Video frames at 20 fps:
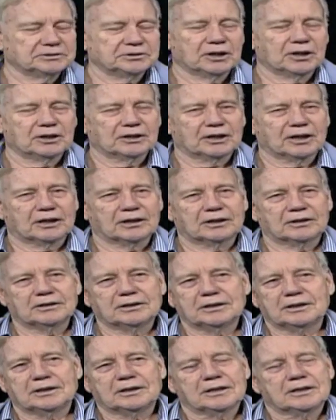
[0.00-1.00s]
No, no,
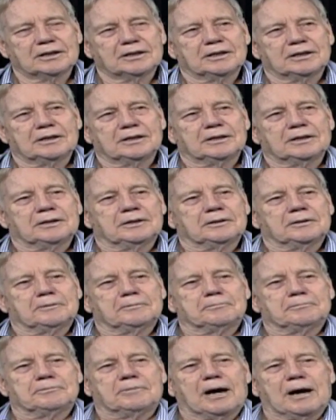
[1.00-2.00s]

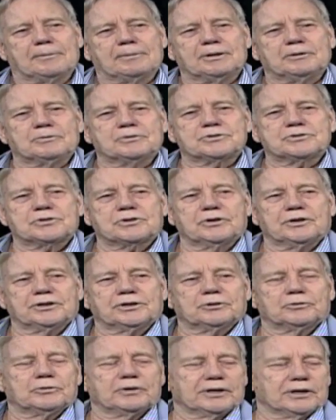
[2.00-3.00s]
Bobby was going
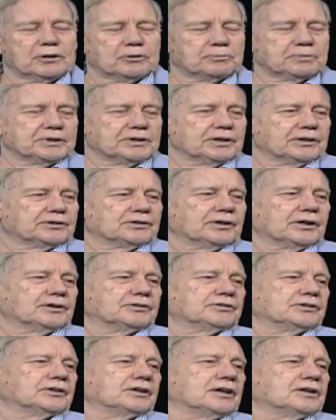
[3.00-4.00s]
to reopen the
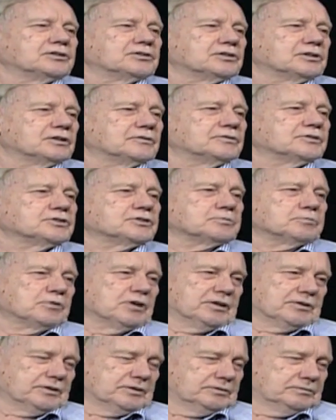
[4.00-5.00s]
assassination of his
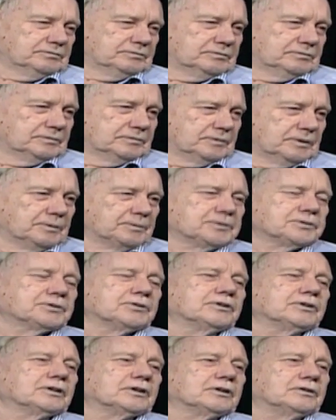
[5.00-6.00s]
brother. He was
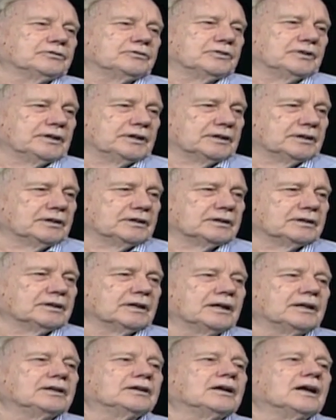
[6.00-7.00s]
going to convene,
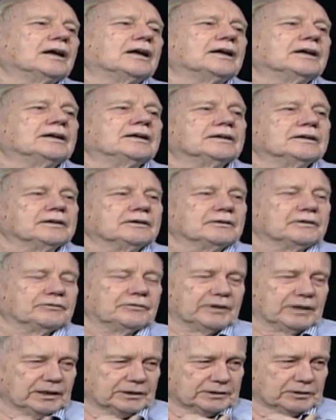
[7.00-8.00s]
and uh, if
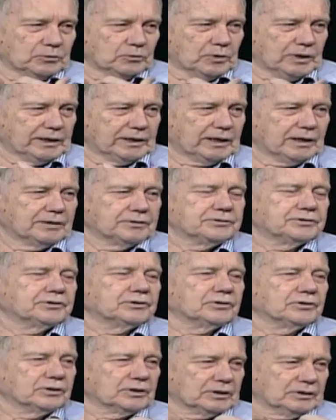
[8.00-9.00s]
he got the White House, he's
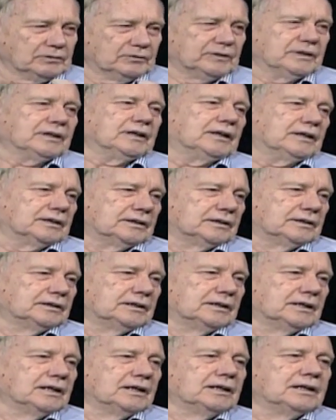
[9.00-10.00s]
going to convene it.
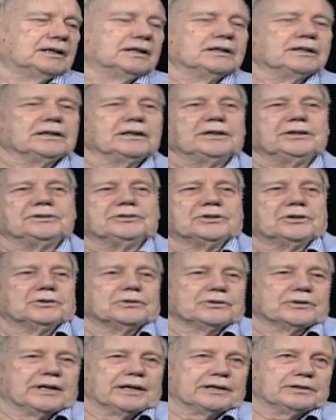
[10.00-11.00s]
He
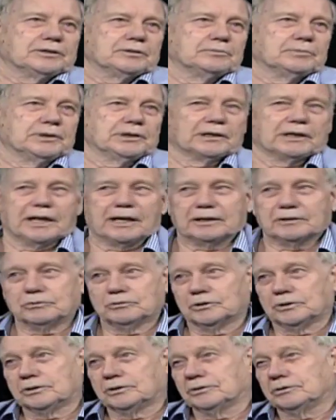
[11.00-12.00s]
told that to Bill
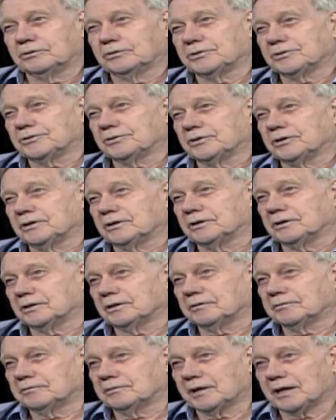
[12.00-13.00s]
Attwood, who was
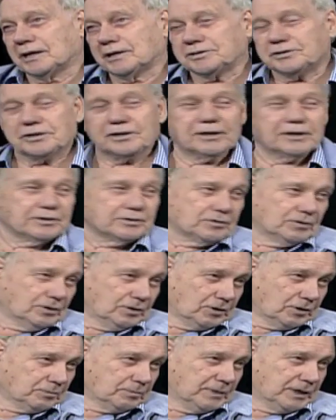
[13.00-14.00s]
the uh, managing editor of
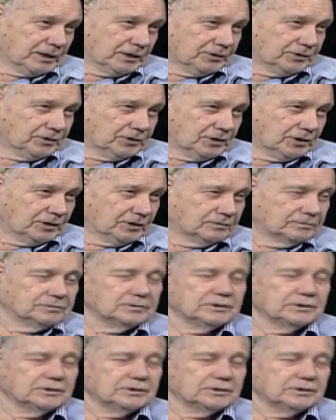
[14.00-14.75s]
Look magazine